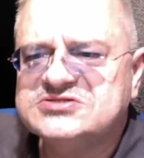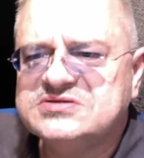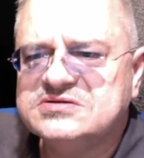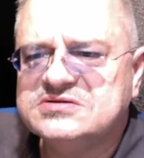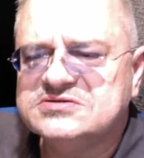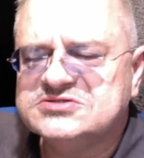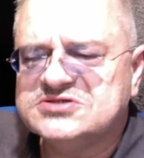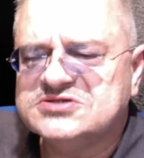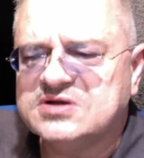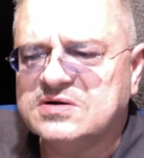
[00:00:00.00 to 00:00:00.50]

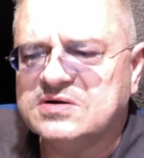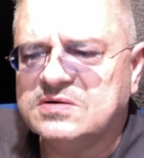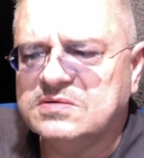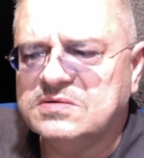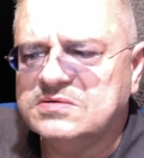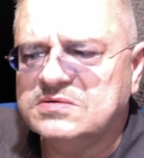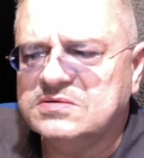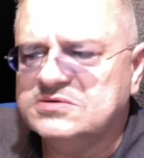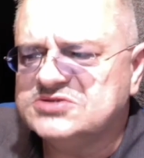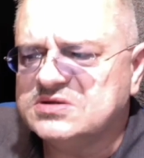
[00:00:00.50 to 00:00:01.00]
I think
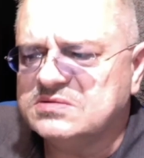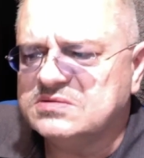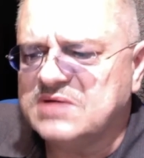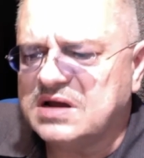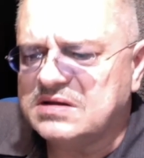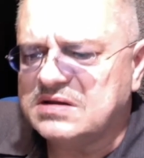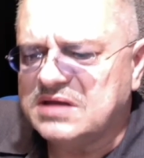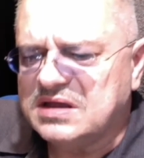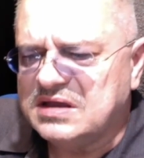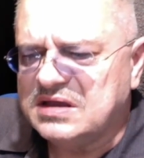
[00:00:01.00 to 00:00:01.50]
that, and
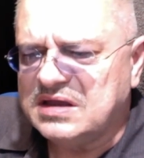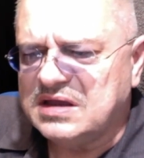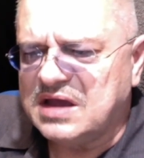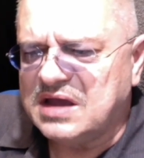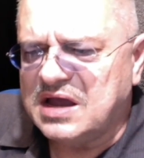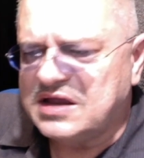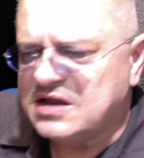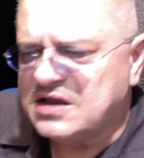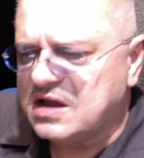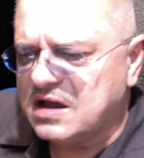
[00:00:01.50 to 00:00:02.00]
that's why
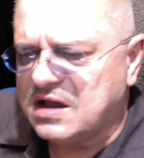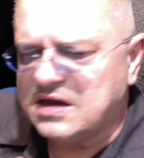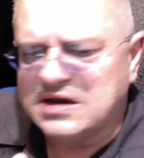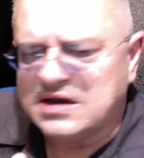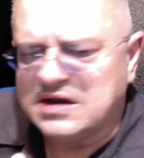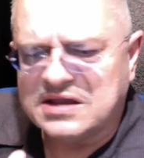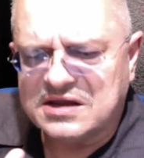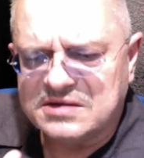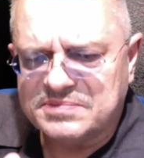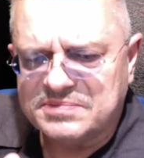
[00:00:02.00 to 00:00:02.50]
it's still
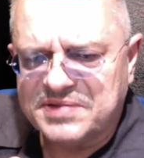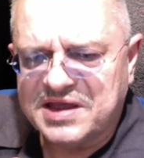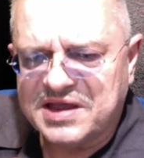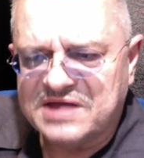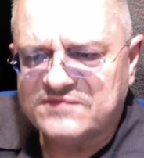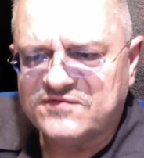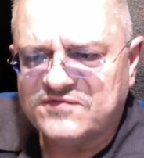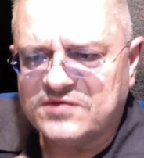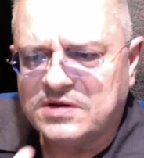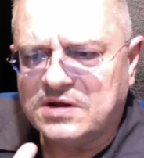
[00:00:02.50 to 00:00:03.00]
so
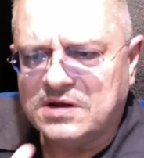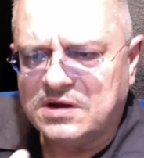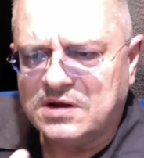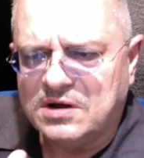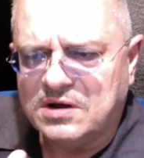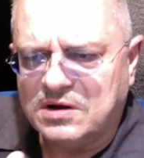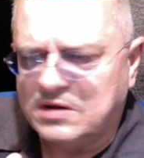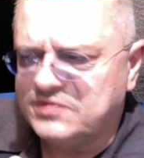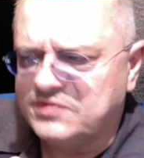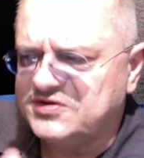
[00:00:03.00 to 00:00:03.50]

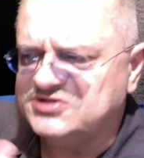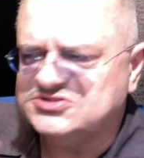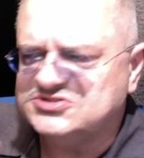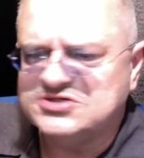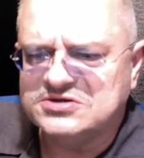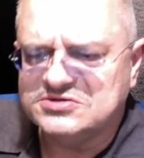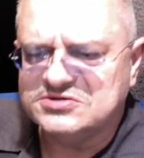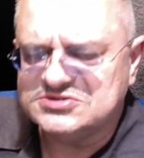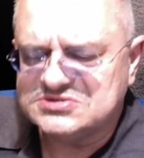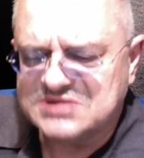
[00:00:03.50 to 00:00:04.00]

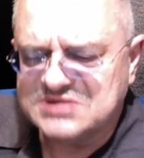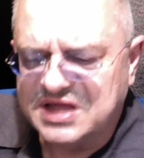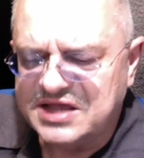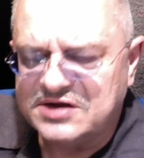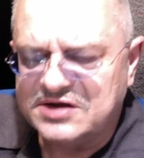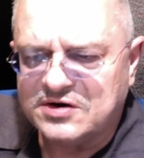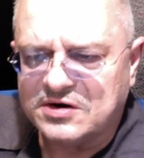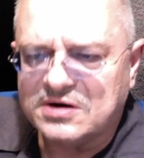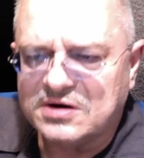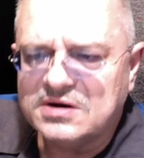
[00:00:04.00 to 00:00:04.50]
iconic and
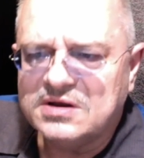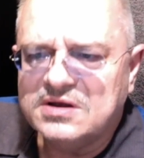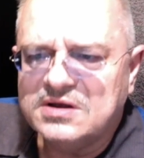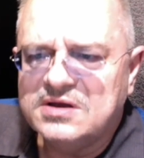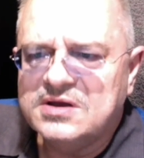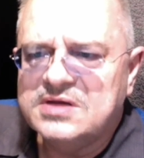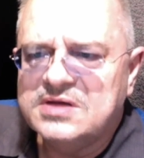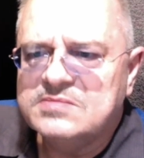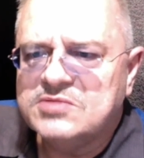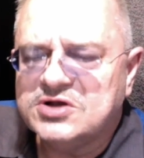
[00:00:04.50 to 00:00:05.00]
impactful
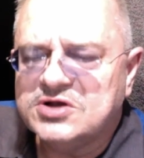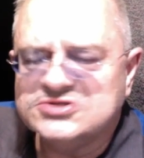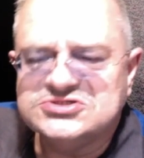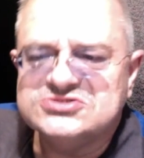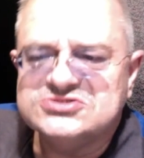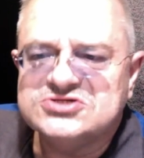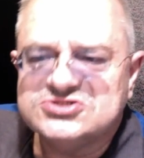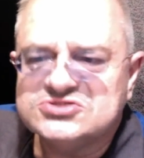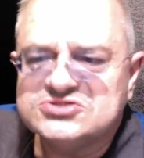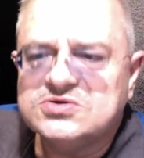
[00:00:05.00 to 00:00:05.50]
all
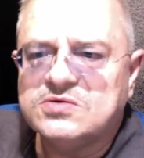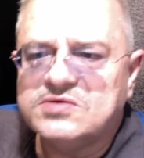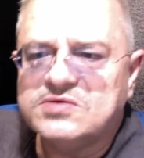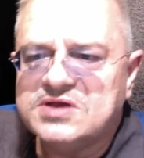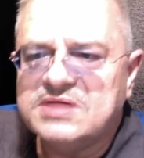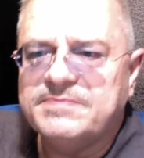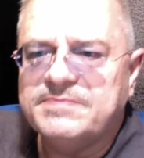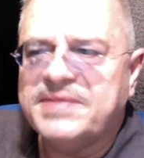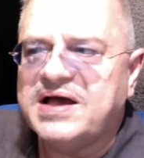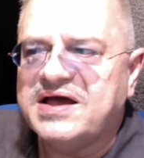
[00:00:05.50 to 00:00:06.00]
these years
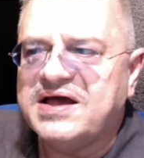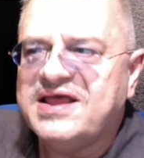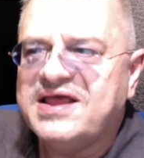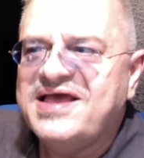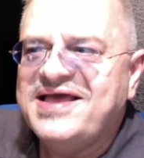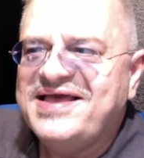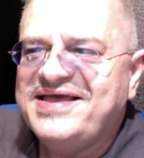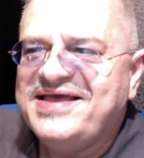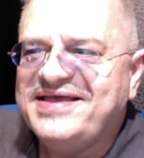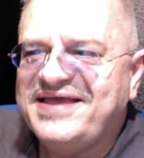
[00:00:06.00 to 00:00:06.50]
later.
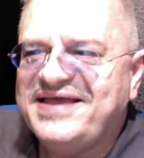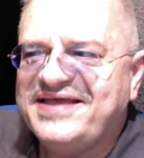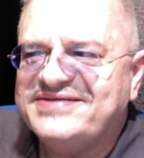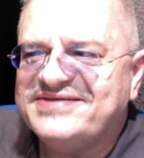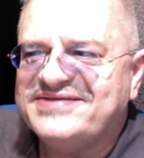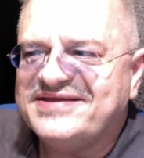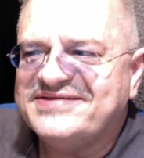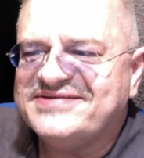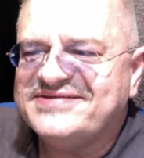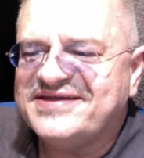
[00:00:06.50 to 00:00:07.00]
It's
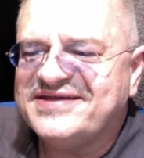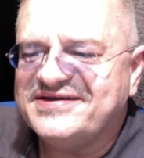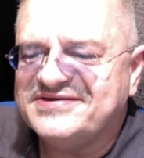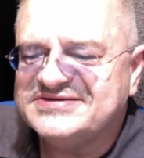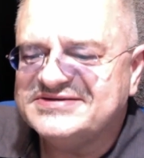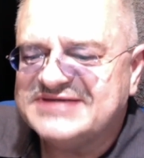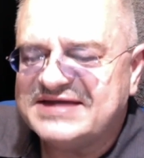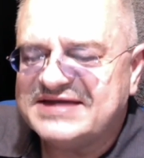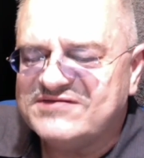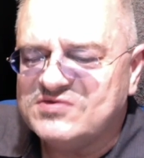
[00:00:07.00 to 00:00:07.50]
just a story
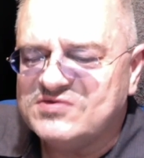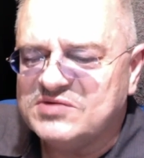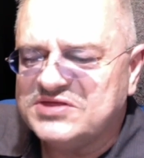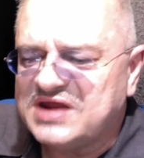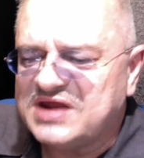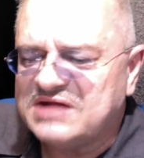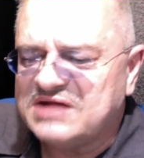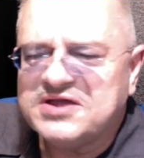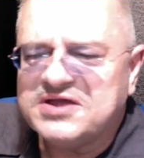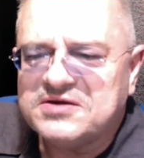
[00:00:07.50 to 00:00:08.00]
about
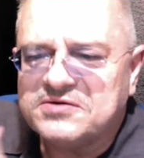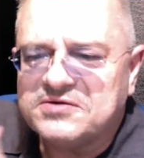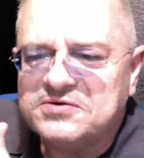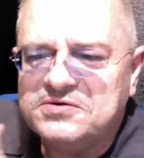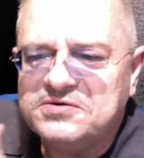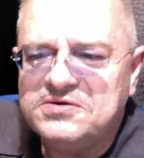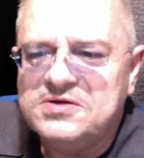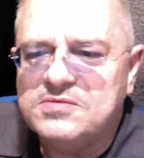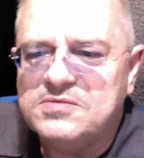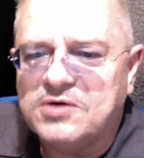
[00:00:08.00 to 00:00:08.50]
it.
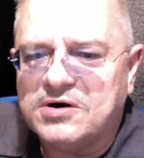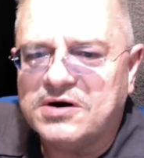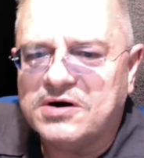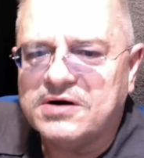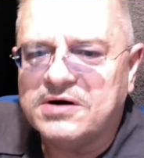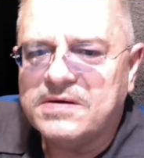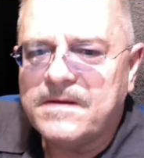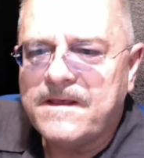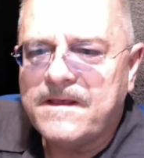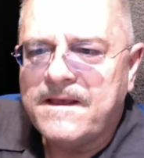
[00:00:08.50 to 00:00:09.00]
It tells
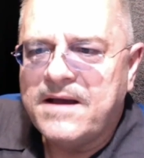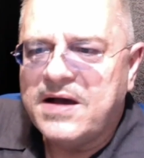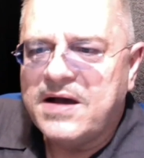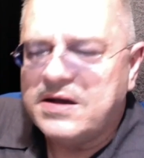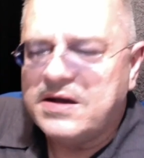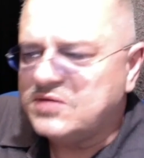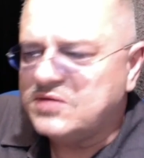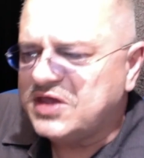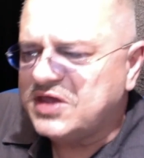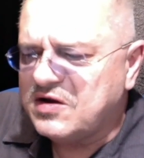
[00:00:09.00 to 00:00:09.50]
everyone that I don't
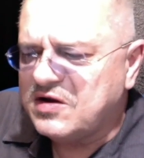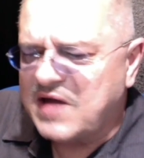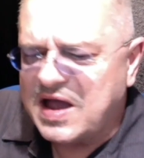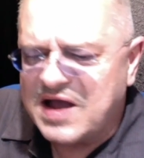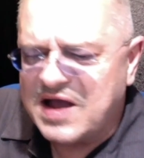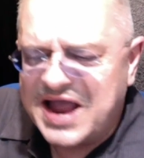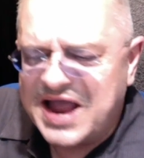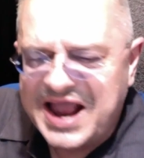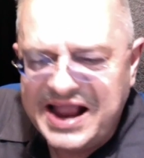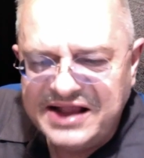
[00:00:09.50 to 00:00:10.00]
care who
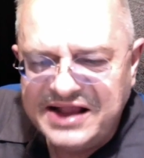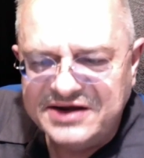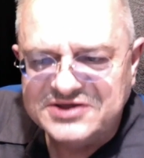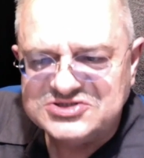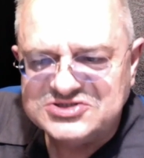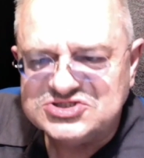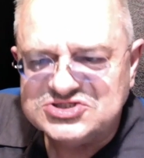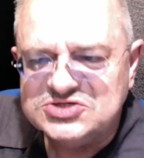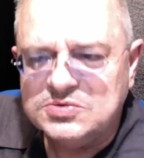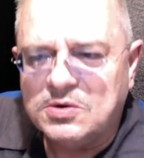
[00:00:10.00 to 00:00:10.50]
you are,
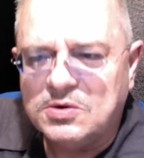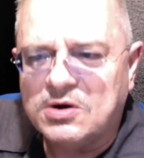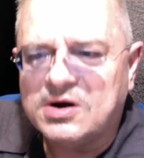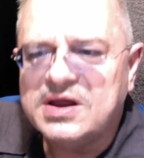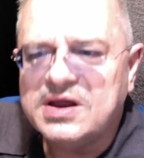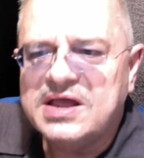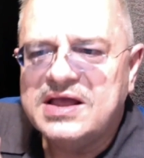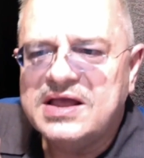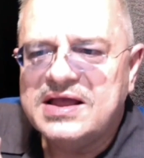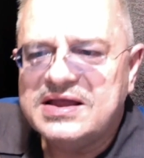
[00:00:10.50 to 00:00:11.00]
I don't
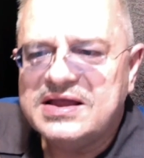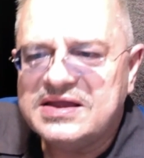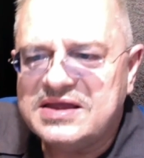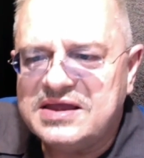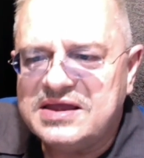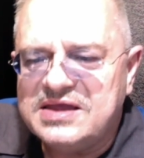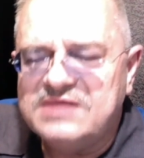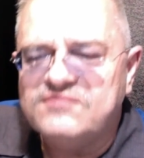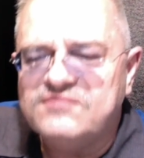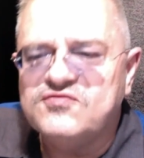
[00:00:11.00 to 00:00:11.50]
care how
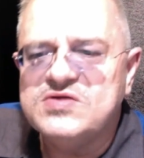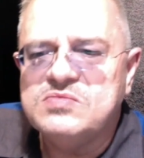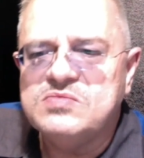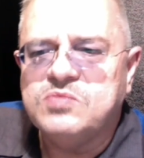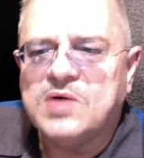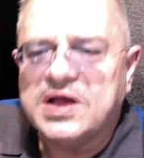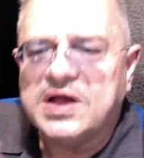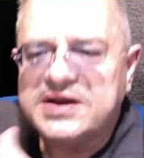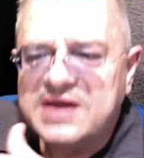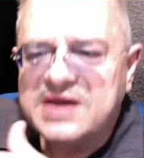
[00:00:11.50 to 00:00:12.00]
heinous you
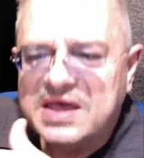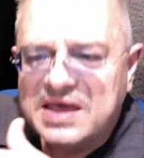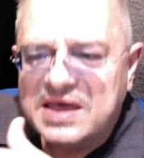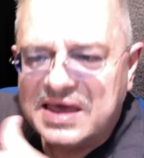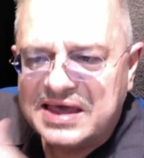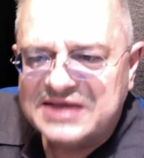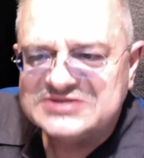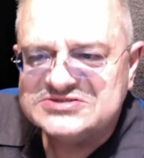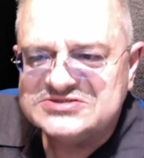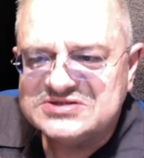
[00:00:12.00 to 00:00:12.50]
are.
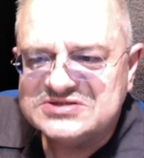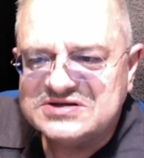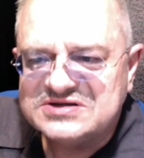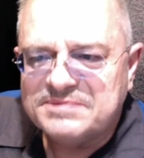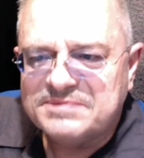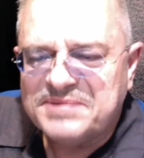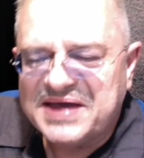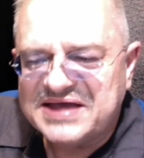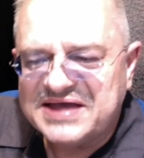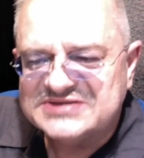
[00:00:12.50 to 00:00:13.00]

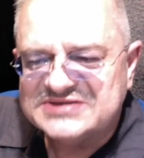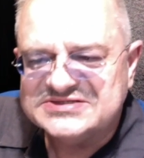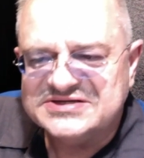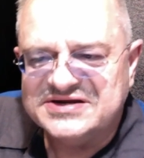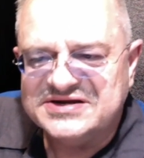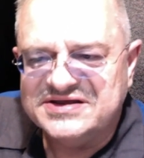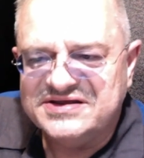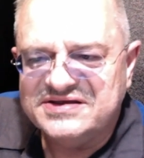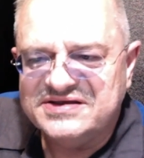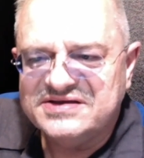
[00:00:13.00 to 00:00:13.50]
Everyone
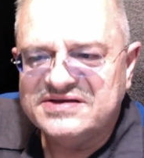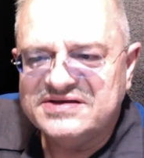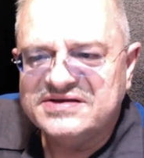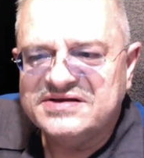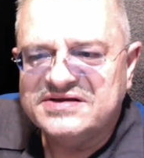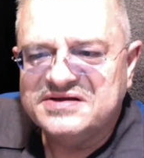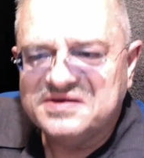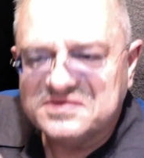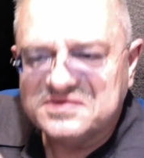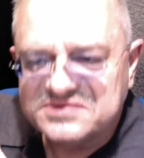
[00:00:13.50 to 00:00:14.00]
has the
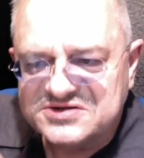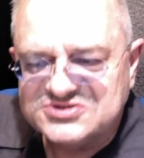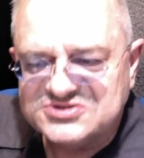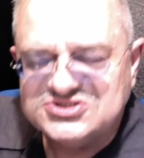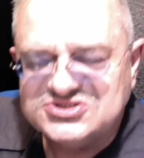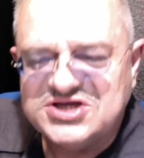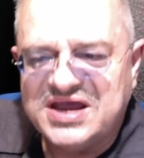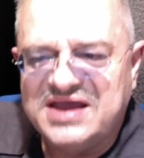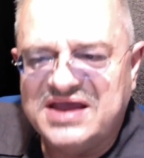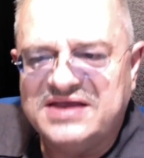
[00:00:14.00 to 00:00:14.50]

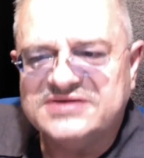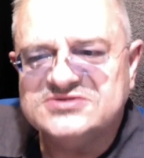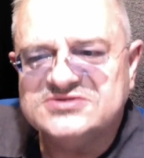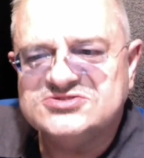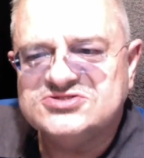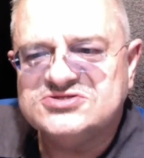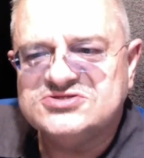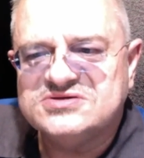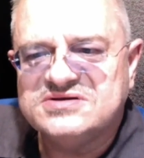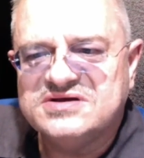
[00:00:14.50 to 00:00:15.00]
capacity
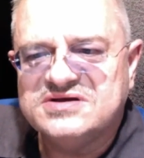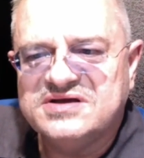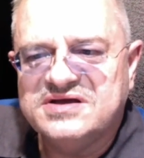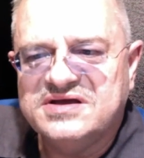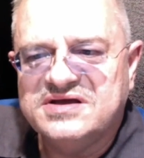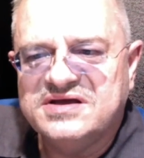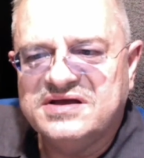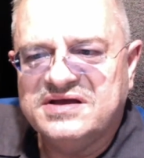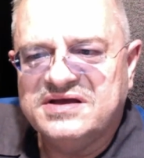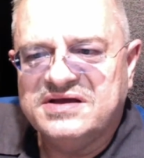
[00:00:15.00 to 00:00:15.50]
to
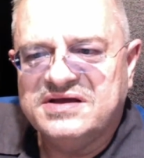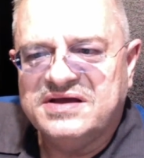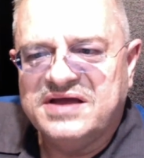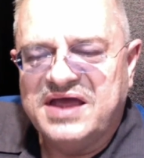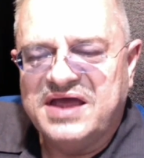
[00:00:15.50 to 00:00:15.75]
change.